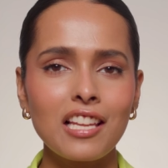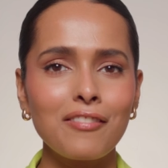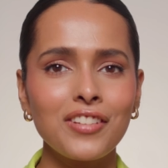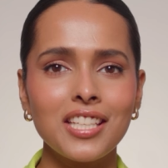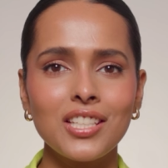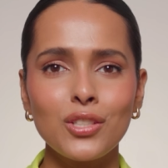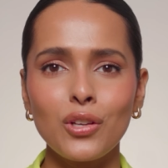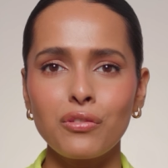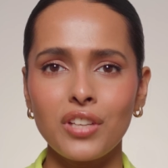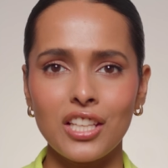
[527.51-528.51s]
If you did, do
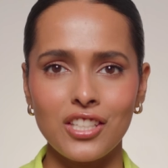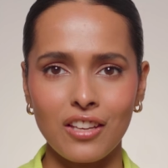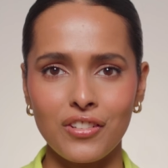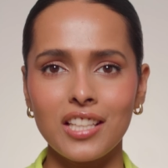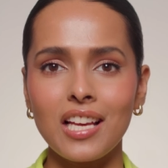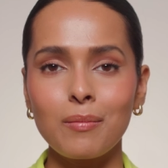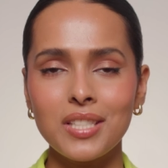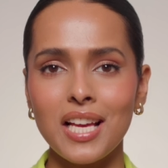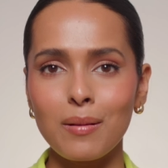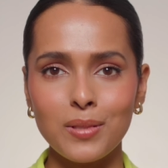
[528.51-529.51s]
not forget to give it a thumbs up,